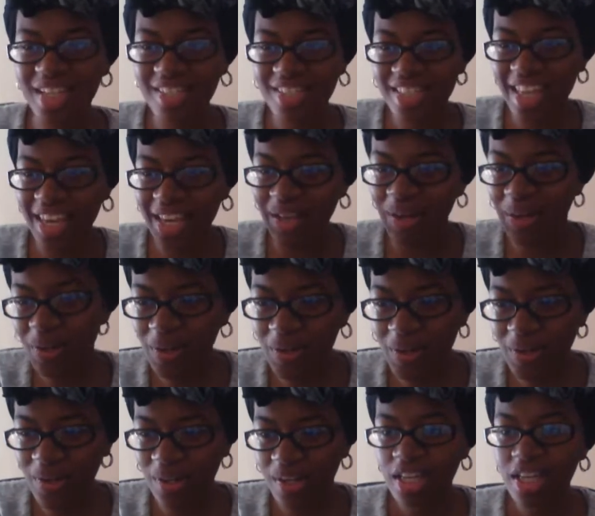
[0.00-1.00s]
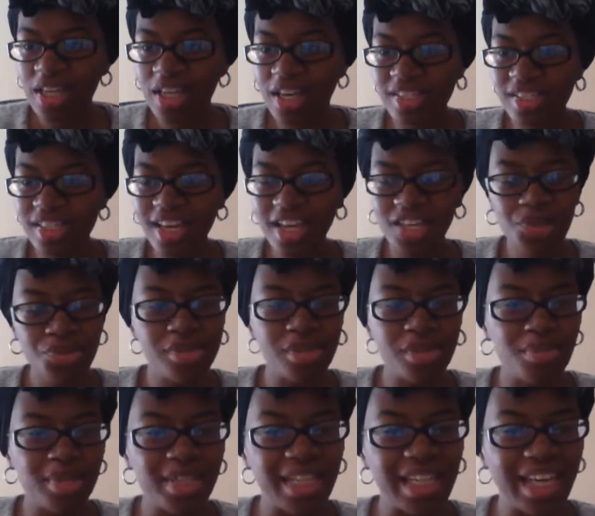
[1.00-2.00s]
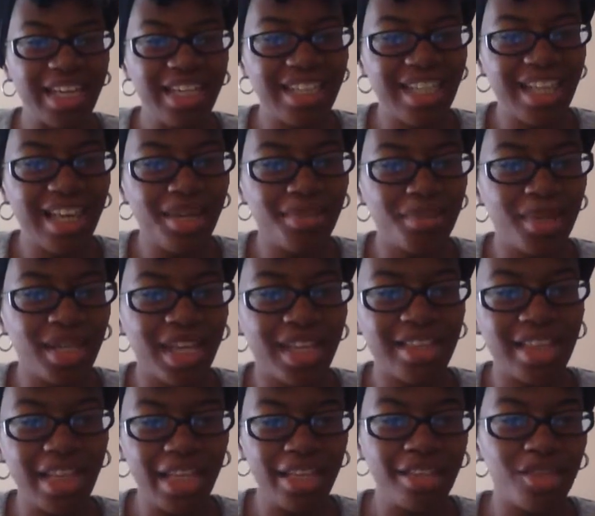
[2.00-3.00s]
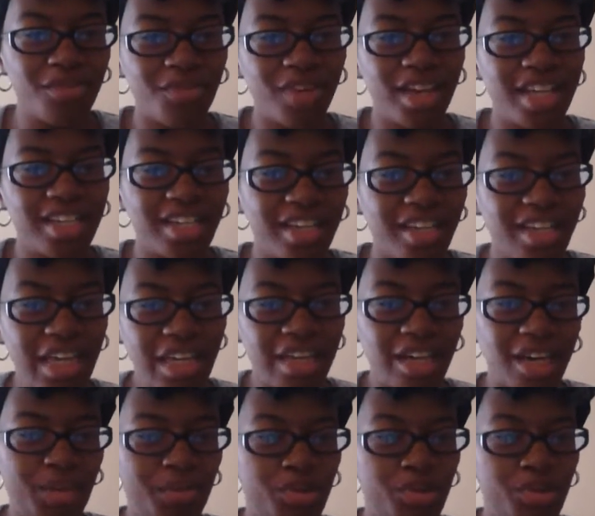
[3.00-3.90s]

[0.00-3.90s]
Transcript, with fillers: It's like, oh, I said I used to be like that, but I think the fact that